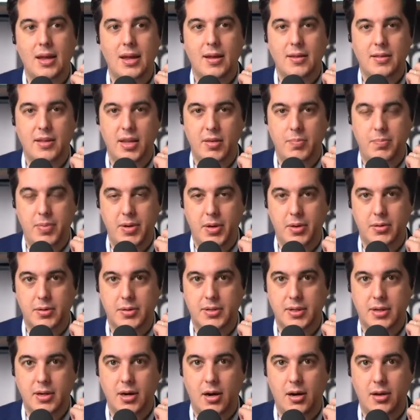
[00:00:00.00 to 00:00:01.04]
They built
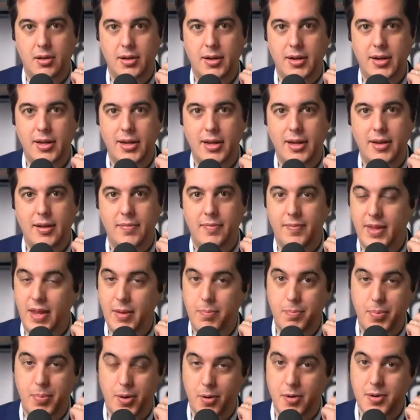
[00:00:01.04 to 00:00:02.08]
a colony. They
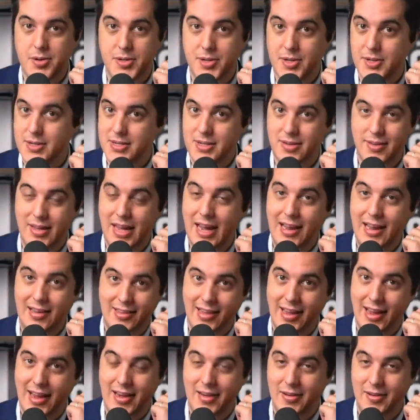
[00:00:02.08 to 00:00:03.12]
purchased that
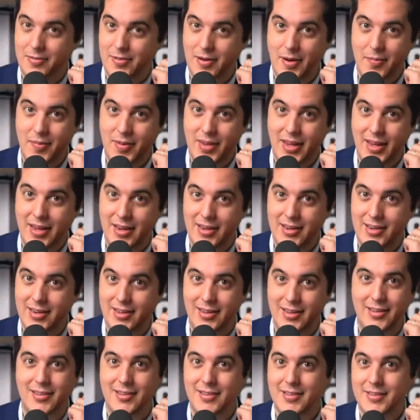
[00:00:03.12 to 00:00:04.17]
land from the
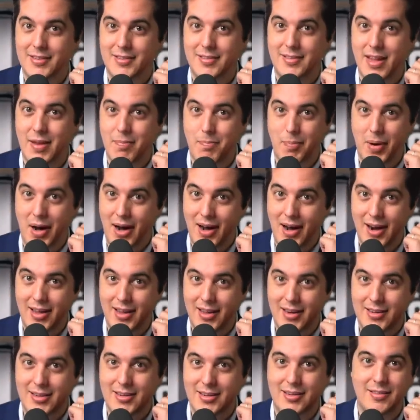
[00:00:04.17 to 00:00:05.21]
Indians. They bought
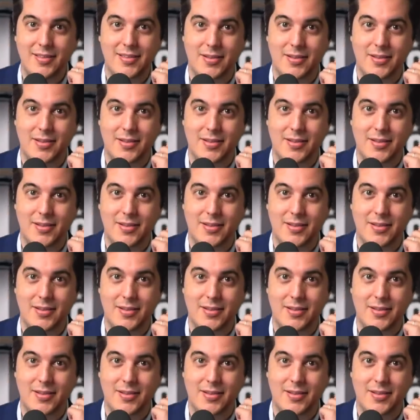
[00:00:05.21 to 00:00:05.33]
it.